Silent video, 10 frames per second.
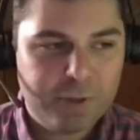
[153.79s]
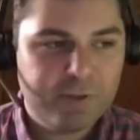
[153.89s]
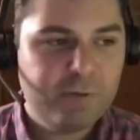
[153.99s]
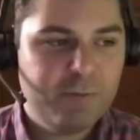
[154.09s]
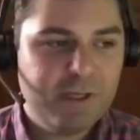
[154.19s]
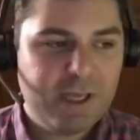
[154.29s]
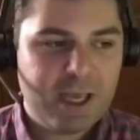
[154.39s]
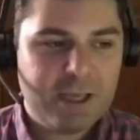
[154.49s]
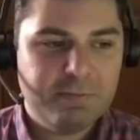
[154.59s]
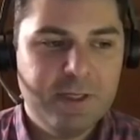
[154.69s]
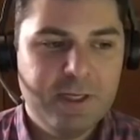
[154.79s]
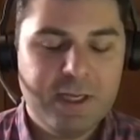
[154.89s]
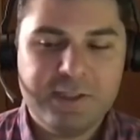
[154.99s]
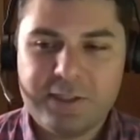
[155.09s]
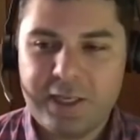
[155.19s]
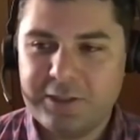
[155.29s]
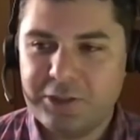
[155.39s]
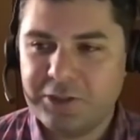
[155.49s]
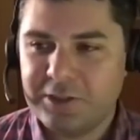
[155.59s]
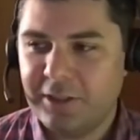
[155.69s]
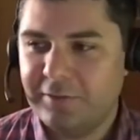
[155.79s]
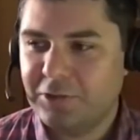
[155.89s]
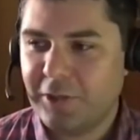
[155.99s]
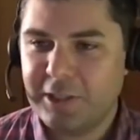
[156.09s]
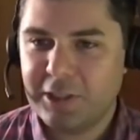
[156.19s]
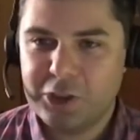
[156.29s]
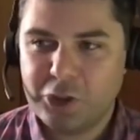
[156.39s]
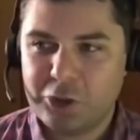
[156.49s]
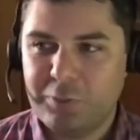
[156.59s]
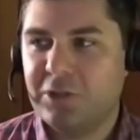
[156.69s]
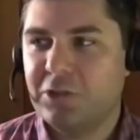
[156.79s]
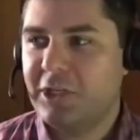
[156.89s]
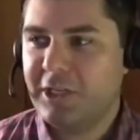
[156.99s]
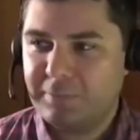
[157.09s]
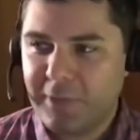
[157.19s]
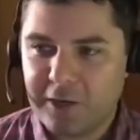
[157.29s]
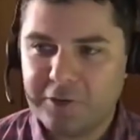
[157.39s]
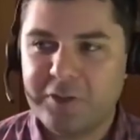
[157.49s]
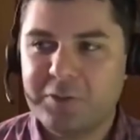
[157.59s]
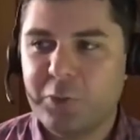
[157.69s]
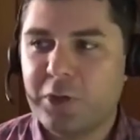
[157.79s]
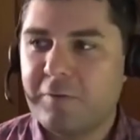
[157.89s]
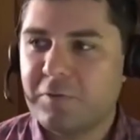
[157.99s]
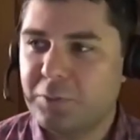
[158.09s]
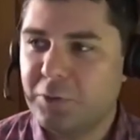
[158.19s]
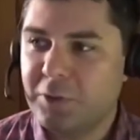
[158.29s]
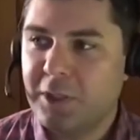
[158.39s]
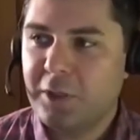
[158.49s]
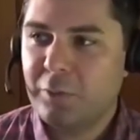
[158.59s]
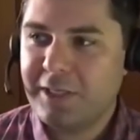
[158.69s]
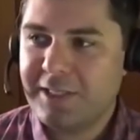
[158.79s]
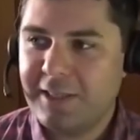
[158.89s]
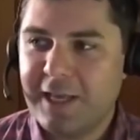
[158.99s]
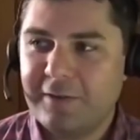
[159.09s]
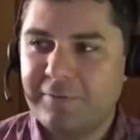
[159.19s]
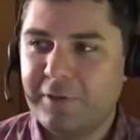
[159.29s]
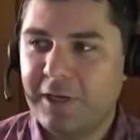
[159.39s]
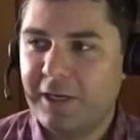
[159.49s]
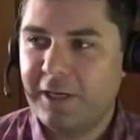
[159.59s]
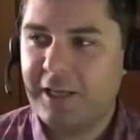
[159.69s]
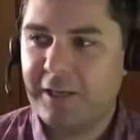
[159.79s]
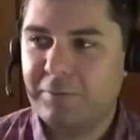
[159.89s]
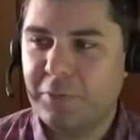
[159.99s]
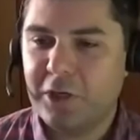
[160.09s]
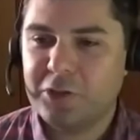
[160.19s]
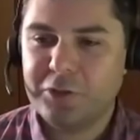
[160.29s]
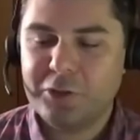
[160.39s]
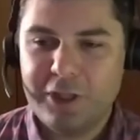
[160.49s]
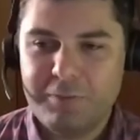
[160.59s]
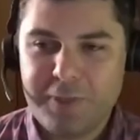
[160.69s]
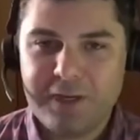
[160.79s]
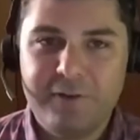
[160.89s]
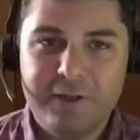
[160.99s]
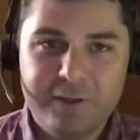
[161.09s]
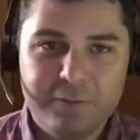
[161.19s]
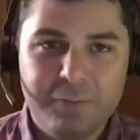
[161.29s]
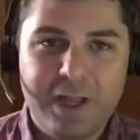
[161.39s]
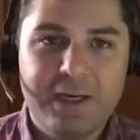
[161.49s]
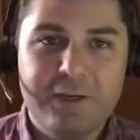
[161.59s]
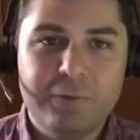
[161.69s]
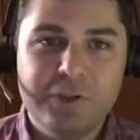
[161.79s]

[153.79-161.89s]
What if we became, instead just of trying to consume energy and make ourselves more comfortable, we did that, uh, but also to the benefit of the planet.